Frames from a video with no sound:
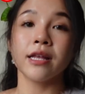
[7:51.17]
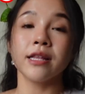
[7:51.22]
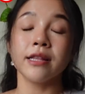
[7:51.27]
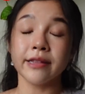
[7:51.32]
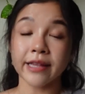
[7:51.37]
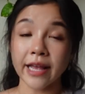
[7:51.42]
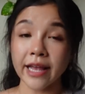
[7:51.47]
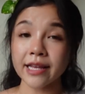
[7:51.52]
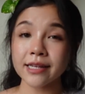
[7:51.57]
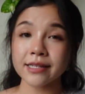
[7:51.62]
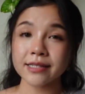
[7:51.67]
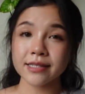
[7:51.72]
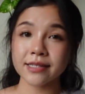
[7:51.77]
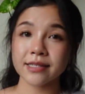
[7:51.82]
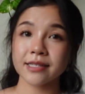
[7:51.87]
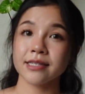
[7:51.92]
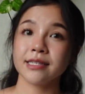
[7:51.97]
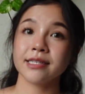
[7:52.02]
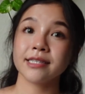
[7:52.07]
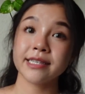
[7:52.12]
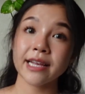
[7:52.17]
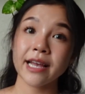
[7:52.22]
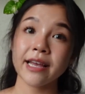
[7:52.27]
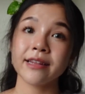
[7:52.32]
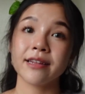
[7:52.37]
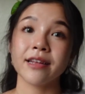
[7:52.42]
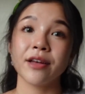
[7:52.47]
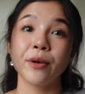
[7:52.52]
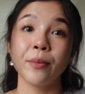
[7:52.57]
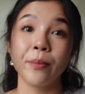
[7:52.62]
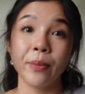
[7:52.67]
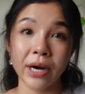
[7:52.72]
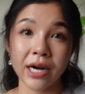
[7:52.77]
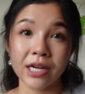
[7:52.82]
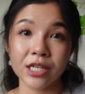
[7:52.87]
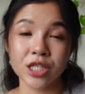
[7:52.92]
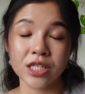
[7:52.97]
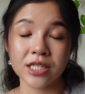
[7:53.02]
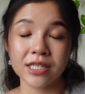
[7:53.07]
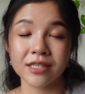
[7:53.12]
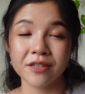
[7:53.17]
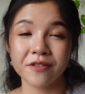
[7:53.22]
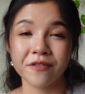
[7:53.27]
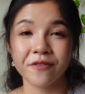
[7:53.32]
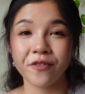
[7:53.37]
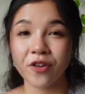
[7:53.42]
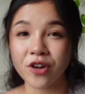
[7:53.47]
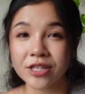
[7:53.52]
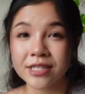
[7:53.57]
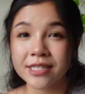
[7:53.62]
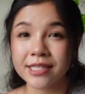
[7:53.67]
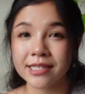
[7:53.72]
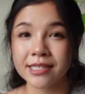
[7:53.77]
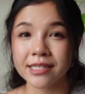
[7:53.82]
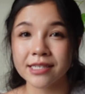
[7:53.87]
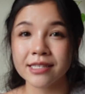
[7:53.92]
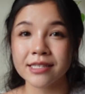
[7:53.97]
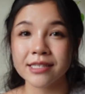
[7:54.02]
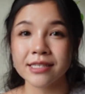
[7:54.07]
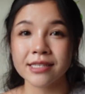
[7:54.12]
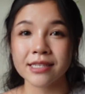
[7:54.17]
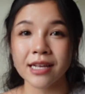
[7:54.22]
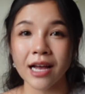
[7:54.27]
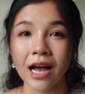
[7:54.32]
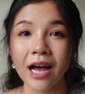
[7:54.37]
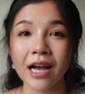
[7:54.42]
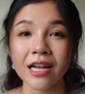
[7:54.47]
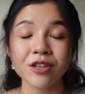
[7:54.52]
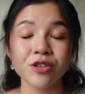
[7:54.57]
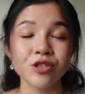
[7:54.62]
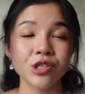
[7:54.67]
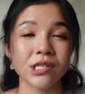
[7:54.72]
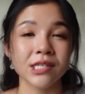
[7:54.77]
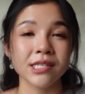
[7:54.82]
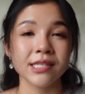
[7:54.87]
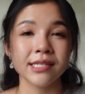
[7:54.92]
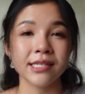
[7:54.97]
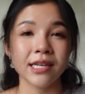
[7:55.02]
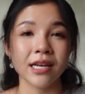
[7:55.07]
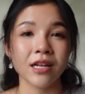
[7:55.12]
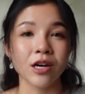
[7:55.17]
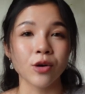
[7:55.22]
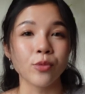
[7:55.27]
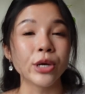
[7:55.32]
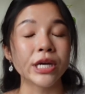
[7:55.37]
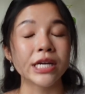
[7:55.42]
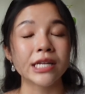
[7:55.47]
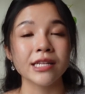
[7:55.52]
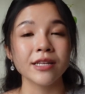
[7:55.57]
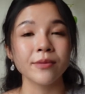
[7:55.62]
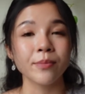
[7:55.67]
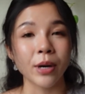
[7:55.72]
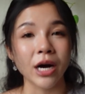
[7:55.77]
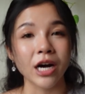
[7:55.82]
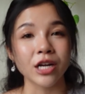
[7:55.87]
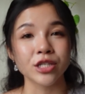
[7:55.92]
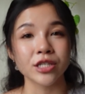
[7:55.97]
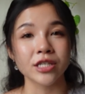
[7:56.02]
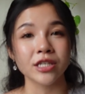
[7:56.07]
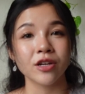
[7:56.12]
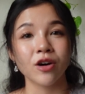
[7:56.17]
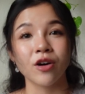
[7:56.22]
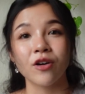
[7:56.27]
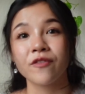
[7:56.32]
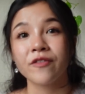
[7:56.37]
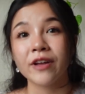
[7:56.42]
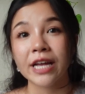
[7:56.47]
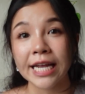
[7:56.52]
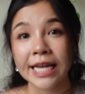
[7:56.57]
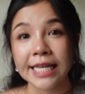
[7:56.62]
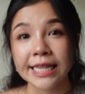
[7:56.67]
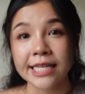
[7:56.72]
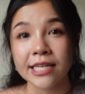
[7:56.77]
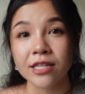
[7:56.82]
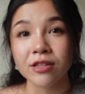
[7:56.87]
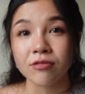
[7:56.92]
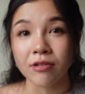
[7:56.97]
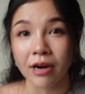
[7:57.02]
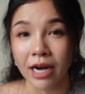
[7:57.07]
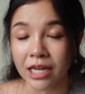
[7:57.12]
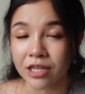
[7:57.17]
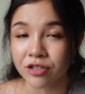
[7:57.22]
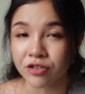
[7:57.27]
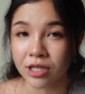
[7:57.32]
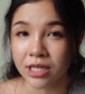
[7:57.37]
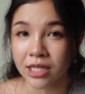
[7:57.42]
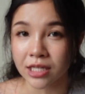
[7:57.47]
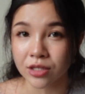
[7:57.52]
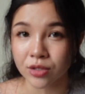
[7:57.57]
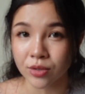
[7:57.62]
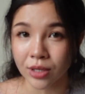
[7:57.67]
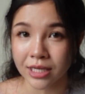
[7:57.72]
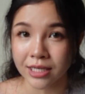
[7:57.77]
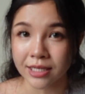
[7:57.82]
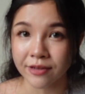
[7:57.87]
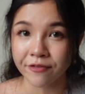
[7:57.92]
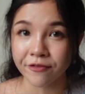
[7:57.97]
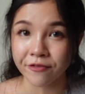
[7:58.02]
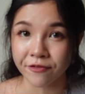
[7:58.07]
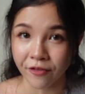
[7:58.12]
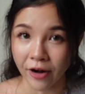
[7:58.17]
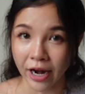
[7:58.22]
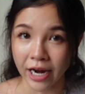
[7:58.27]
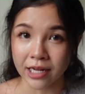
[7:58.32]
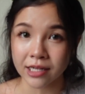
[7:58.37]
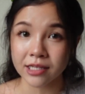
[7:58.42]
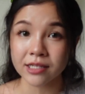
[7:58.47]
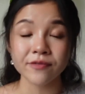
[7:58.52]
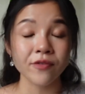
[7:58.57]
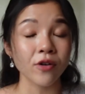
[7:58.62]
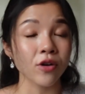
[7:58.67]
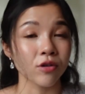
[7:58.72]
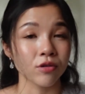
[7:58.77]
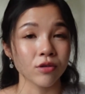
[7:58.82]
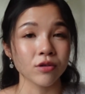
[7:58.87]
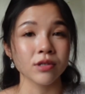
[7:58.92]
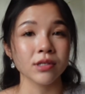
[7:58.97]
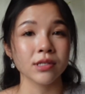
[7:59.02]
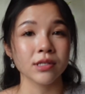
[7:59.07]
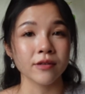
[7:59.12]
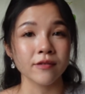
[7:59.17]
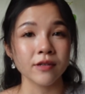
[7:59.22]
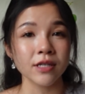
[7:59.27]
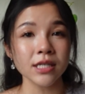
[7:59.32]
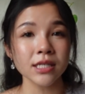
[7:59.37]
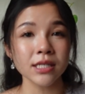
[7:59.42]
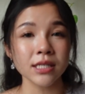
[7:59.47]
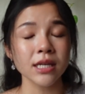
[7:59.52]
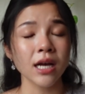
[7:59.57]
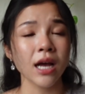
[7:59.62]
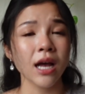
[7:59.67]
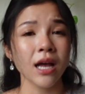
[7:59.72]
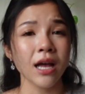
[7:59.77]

Next, set a budget. For instance, I usually set a weekly budget of 80 to 120 francs for groceries.